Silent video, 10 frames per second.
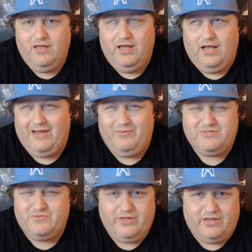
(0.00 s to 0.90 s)
I
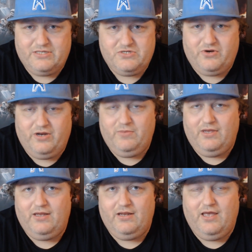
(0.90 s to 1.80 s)
wasn't really on Instagram
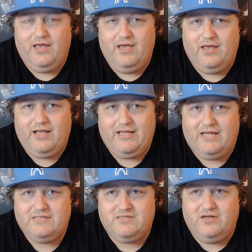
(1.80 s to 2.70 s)
yet, and I
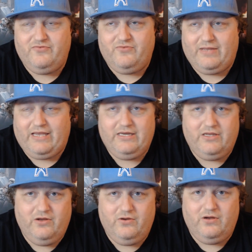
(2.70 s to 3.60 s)
got stuff from like
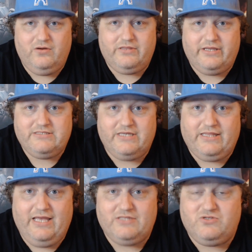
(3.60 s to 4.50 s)
Indiegogo and things like
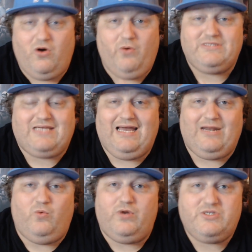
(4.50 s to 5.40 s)
that. So I always kind
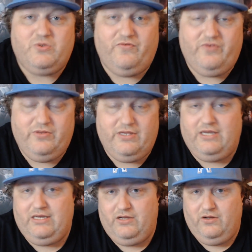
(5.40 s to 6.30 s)
of wanted to review the
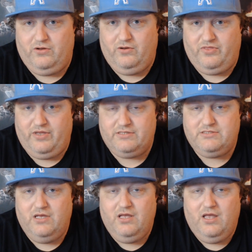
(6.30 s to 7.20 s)
Indiegogo things.
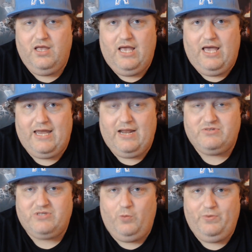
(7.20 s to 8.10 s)
And I
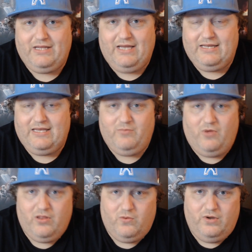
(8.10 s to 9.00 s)
was hoping to kind of get them
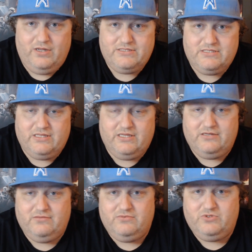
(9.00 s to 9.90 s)
all at once and
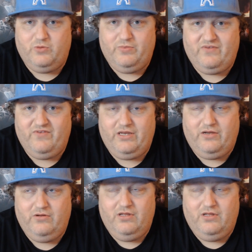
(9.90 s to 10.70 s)
then do a big video.